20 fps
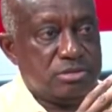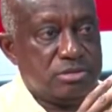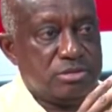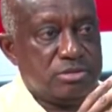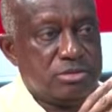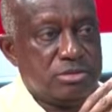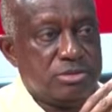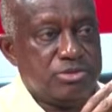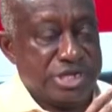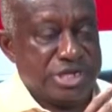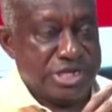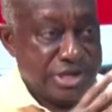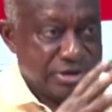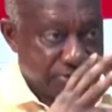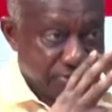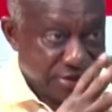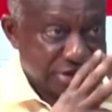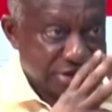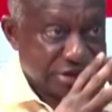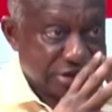But the
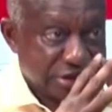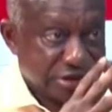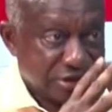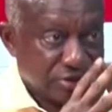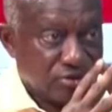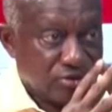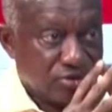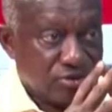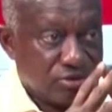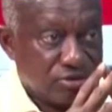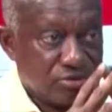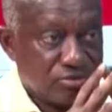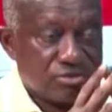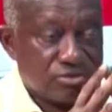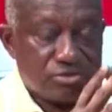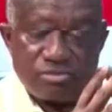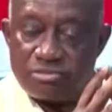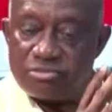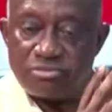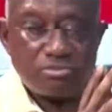region, you know,
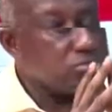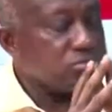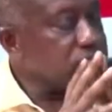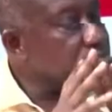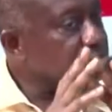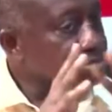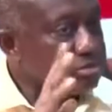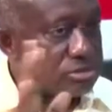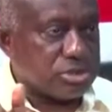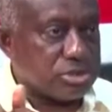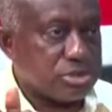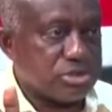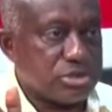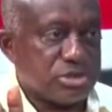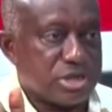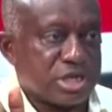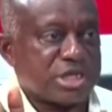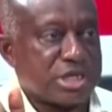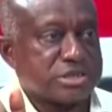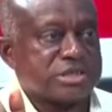a
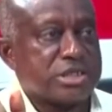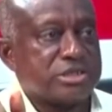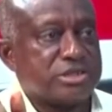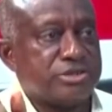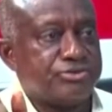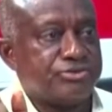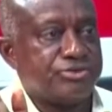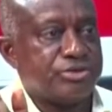cast antipi.